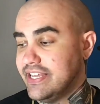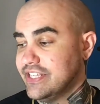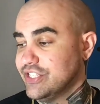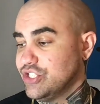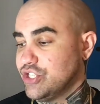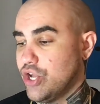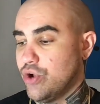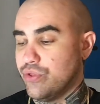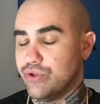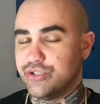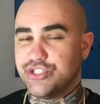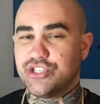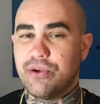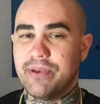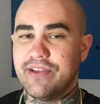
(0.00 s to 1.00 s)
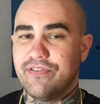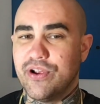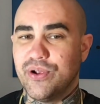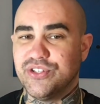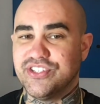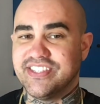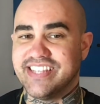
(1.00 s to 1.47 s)
So, there's so many
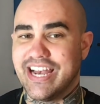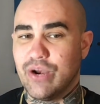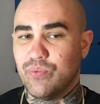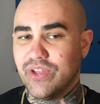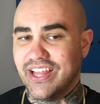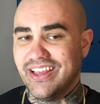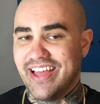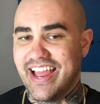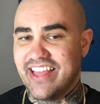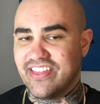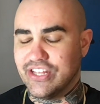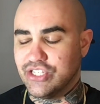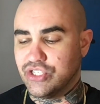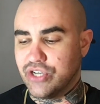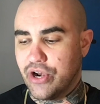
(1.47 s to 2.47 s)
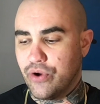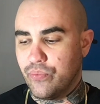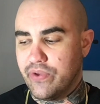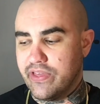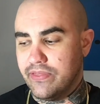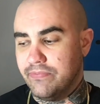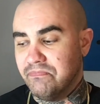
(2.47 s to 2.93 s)
fragrances that I really like that start
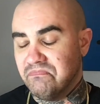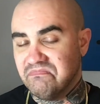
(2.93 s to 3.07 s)
with